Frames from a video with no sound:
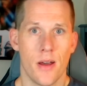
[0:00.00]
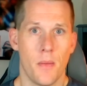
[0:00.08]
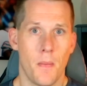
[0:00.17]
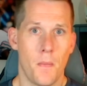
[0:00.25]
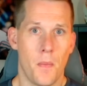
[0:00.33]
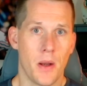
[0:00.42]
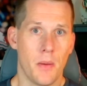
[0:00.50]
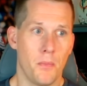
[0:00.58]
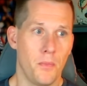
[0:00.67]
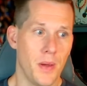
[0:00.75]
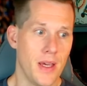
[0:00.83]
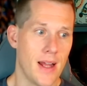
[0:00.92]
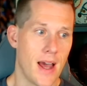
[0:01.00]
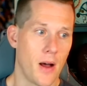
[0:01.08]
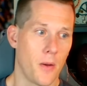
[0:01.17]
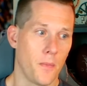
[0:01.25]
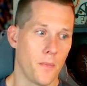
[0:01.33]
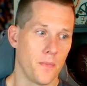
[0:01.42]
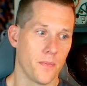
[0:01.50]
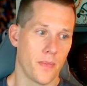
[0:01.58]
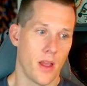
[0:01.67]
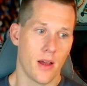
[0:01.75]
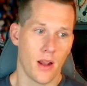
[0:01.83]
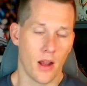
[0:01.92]
but beat out,
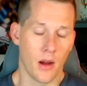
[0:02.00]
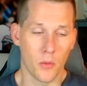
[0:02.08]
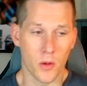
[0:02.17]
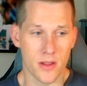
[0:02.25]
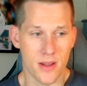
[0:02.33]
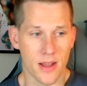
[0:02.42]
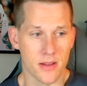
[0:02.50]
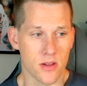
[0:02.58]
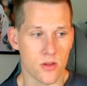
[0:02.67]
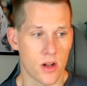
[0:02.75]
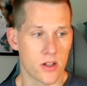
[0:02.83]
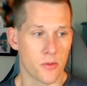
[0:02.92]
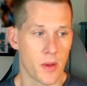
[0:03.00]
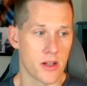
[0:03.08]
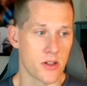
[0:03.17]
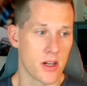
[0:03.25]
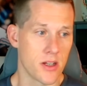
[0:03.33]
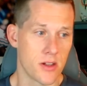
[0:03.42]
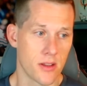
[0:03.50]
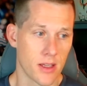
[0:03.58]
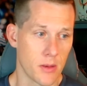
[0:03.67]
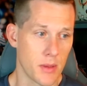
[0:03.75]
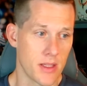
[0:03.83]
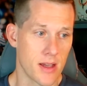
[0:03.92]
I wouldn't say it's a stretch of imagination. I
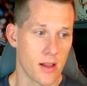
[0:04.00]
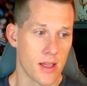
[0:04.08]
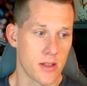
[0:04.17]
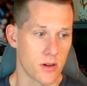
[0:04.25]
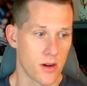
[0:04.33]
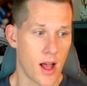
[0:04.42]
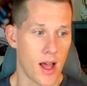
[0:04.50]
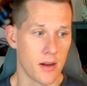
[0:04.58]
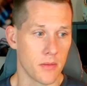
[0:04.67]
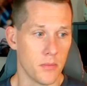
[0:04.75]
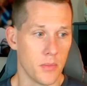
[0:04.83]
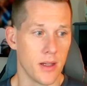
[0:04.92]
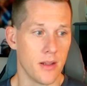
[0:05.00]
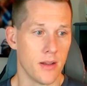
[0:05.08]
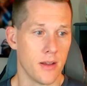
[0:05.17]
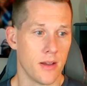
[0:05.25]
think he beats out Lester Cotton, but